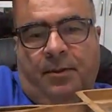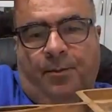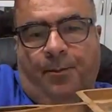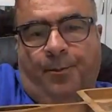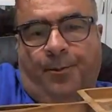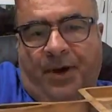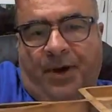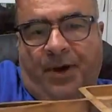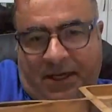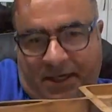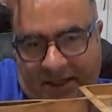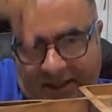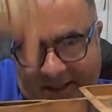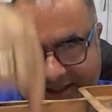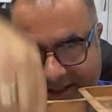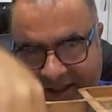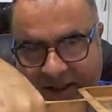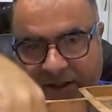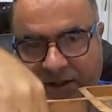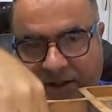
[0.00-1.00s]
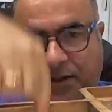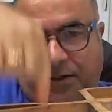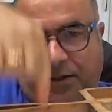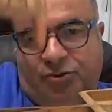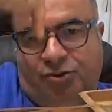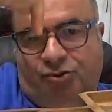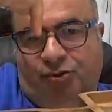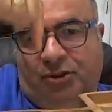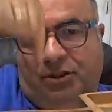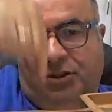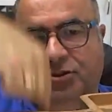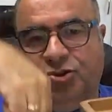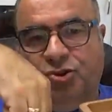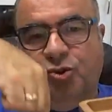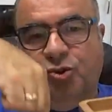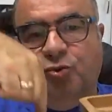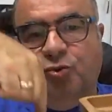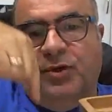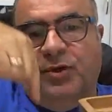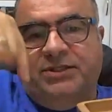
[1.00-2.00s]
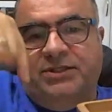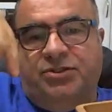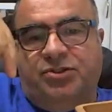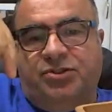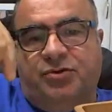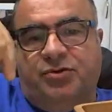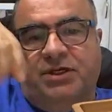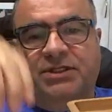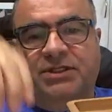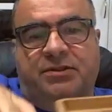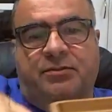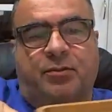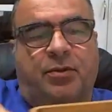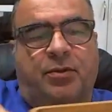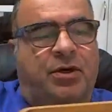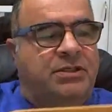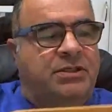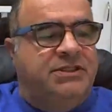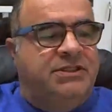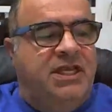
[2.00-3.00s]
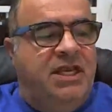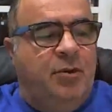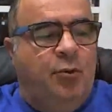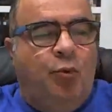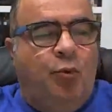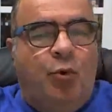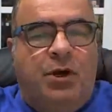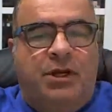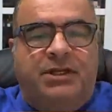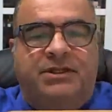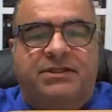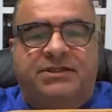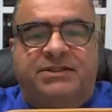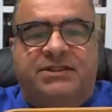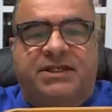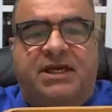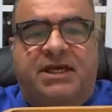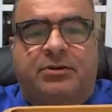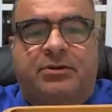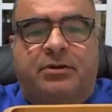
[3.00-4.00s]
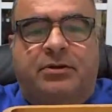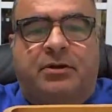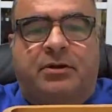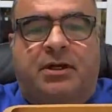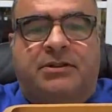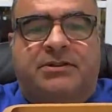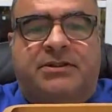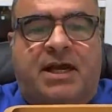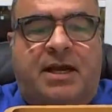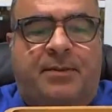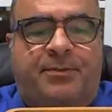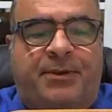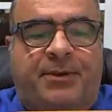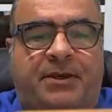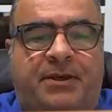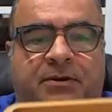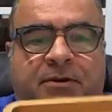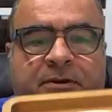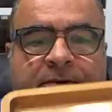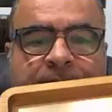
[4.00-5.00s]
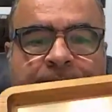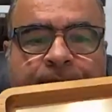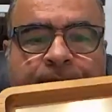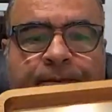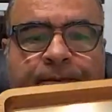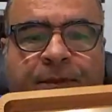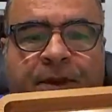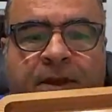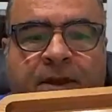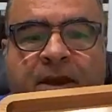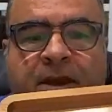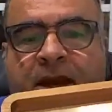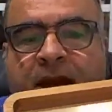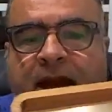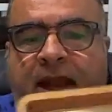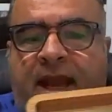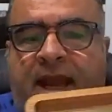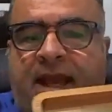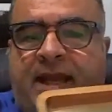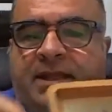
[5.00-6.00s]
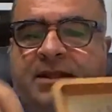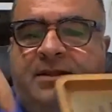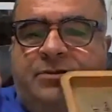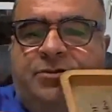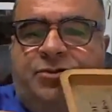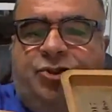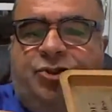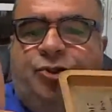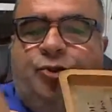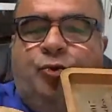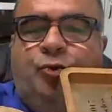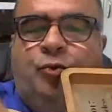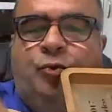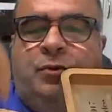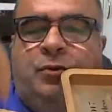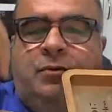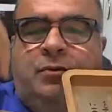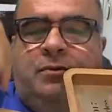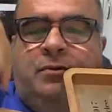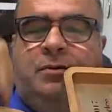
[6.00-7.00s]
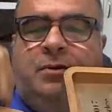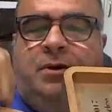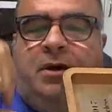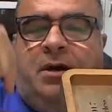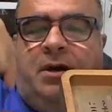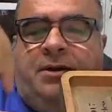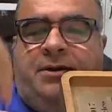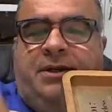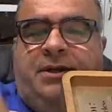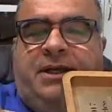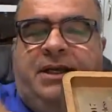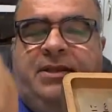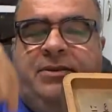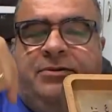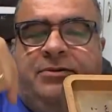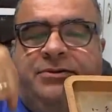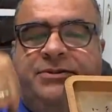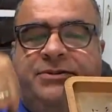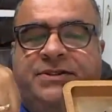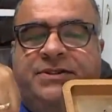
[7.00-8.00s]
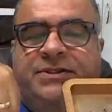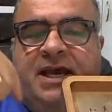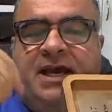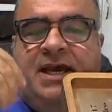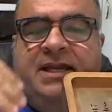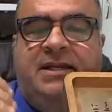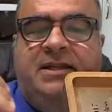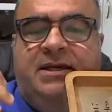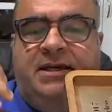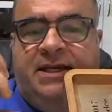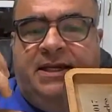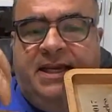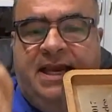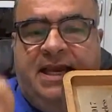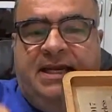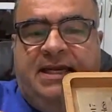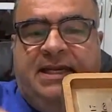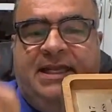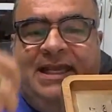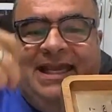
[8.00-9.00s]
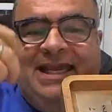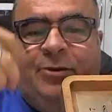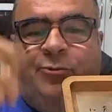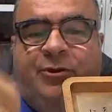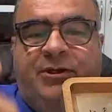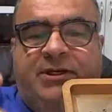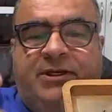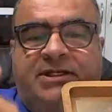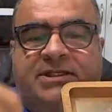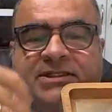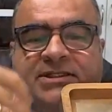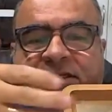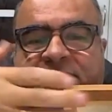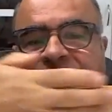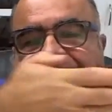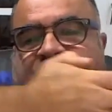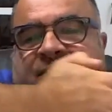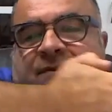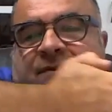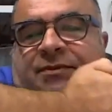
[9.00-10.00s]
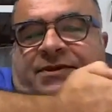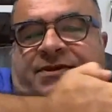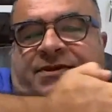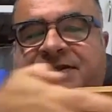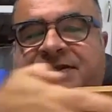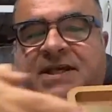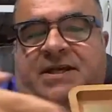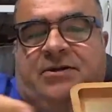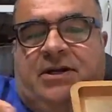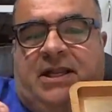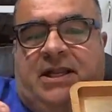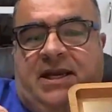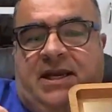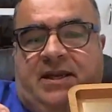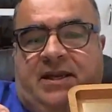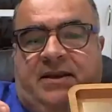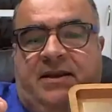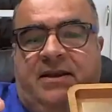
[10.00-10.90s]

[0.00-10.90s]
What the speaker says: but drill 2 registration marks, say 1 in the center on top here, and 2 on either side, again, equidistant from the center line.